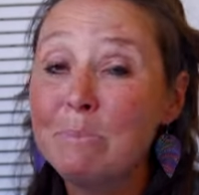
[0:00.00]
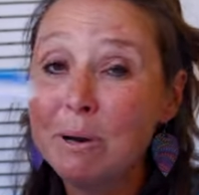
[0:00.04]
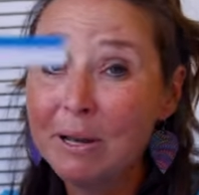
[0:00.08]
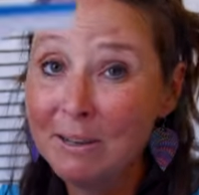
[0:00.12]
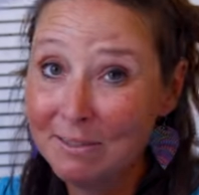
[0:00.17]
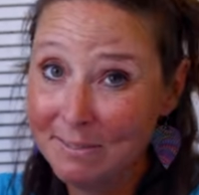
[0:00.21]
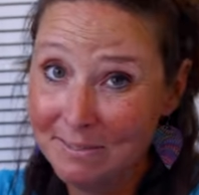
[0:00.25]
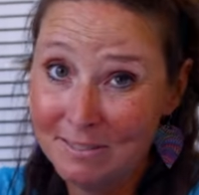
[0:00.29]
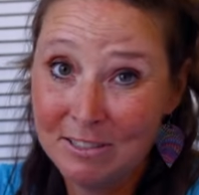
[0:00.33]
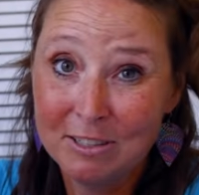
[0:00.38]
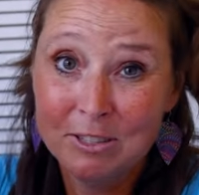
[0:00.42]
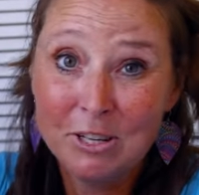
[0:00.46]

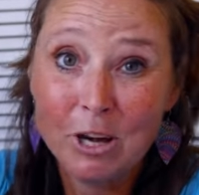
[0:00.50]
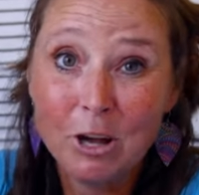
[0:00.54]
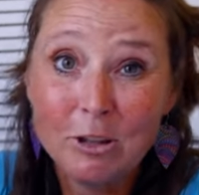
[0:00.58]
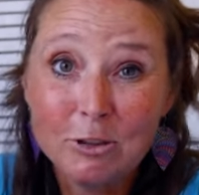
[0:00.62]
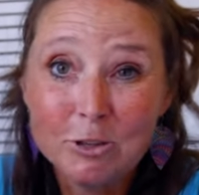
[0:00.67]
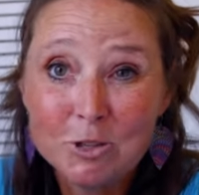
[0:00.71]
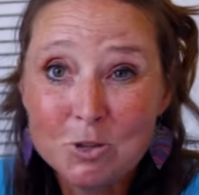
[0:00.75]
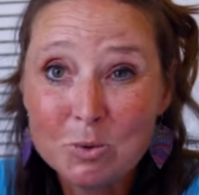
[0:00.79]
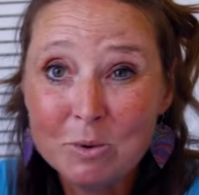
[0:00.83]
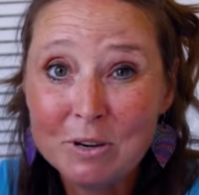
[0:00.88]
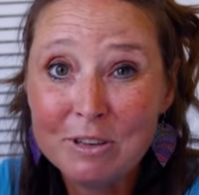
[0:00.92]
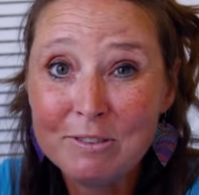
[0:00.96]
but
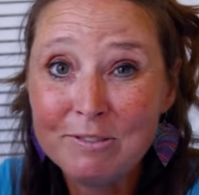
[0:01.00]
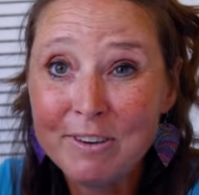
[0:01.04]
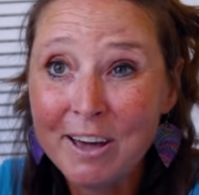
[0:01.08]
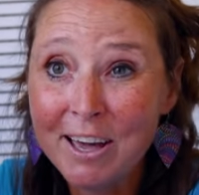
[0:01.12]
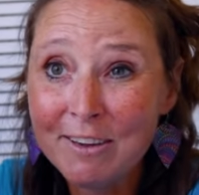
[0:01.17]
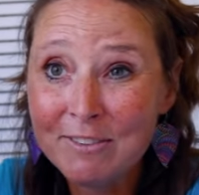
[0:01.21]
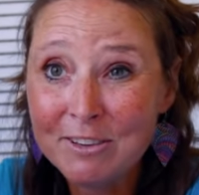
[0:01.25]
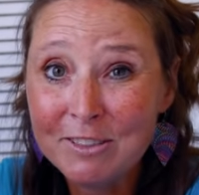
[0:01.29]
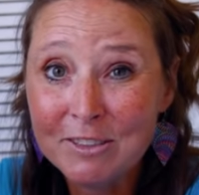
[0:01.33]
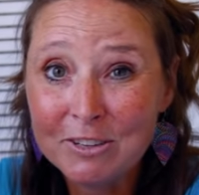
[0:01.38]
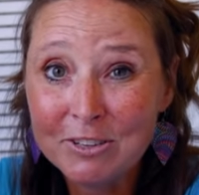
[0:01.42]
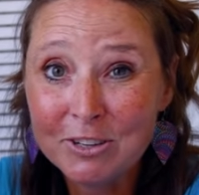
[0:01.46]

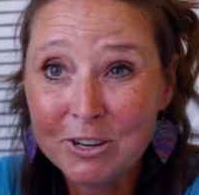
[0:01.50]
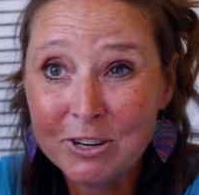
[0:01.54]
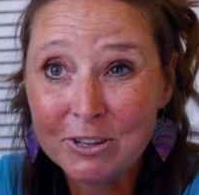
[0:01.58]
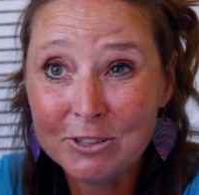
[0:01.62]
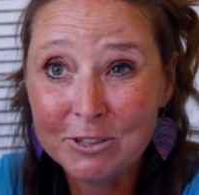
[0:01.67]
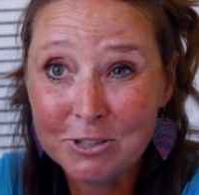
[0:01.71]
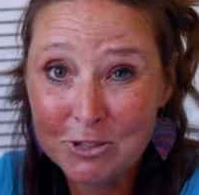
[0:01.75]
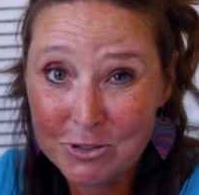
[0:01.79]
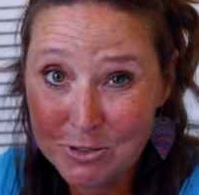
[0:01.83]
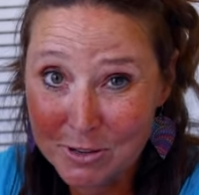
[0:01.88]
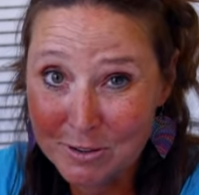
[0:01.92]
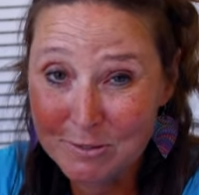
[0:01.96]
$1.25 at the
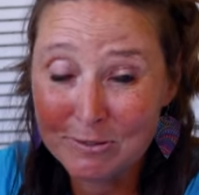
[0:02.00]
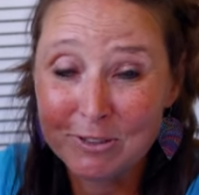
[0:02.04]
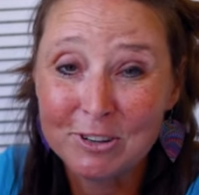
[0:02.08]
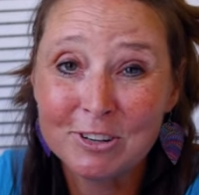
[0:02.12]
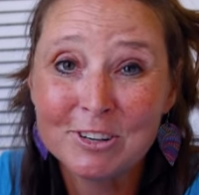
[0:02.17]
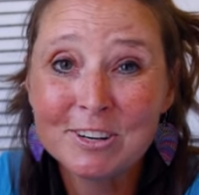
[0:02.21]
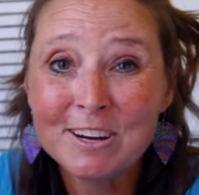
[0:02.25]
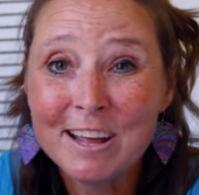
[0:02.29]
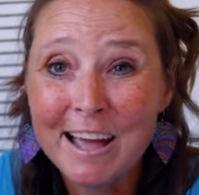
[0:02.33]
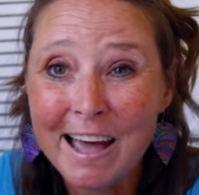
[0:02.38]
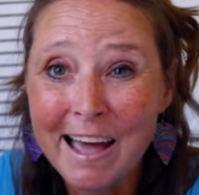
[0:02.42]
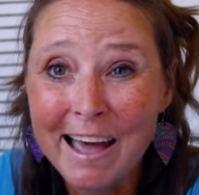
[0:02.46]
Dollar Tree
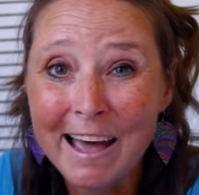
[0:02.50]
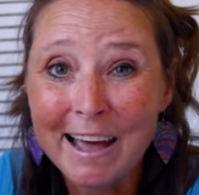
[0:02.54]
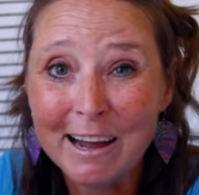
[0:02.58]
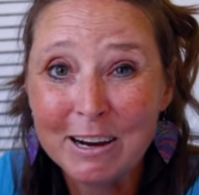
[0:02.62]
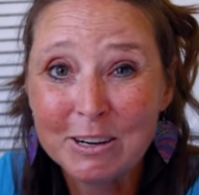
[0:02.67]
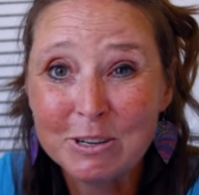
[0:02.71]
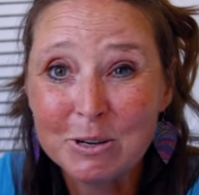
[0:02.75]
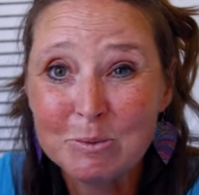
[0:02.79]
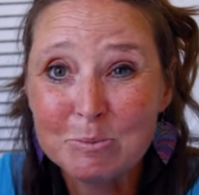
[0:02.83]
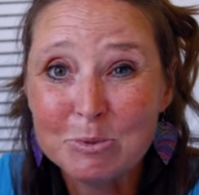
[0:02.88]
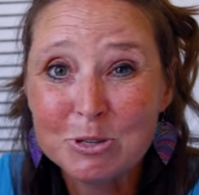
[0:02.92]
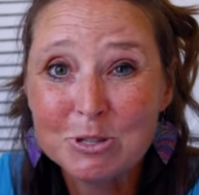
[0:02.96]
for
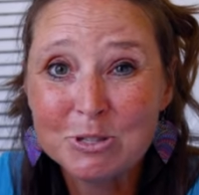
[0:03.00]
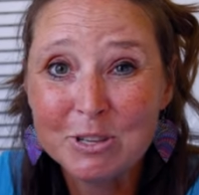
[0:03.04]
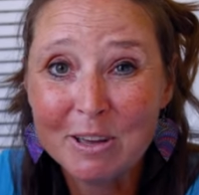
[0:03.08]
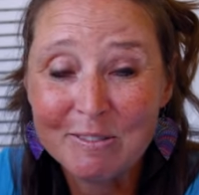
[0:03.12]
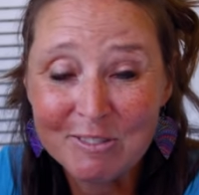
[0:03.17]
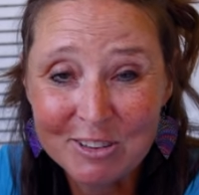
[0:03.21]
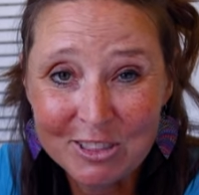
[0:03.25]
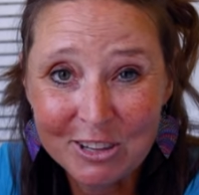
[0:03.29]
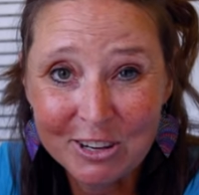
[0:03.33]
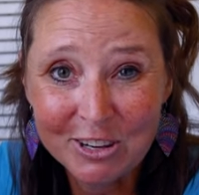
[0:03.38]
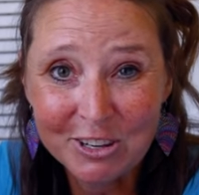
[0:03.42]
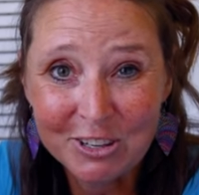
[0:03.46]
hack number
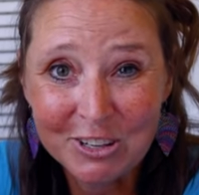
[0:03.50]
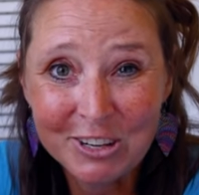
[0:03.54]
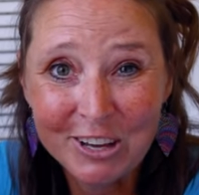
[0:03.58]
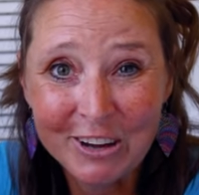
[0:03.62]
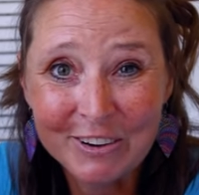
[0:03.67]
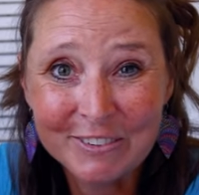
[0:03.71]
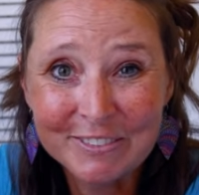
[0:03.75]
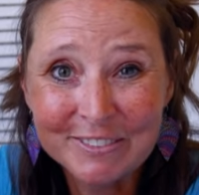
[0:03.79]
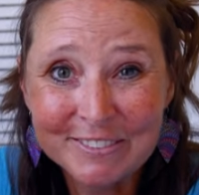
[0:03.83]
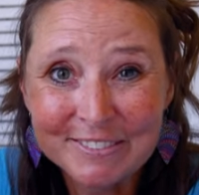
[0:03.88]
seven. There you go.